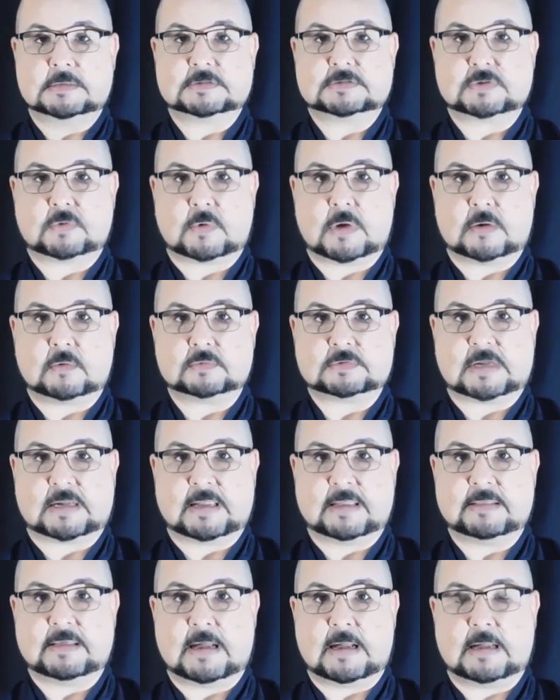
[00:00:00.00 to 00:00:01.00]
Sokaku
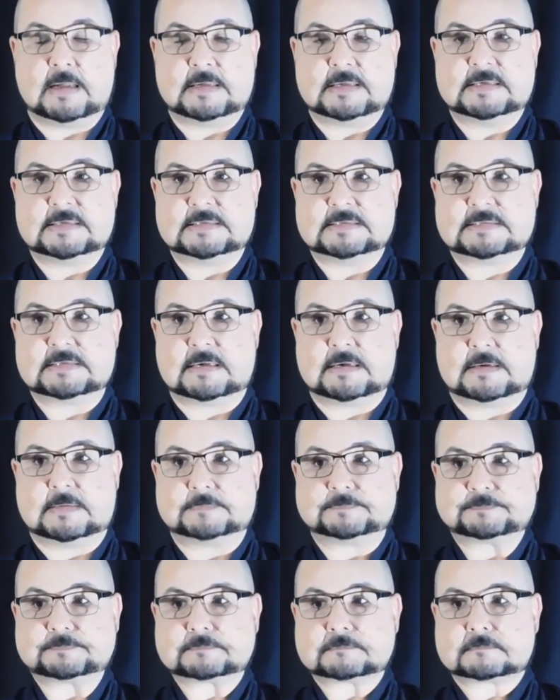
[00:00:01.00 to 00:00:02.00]
Takeda is uh,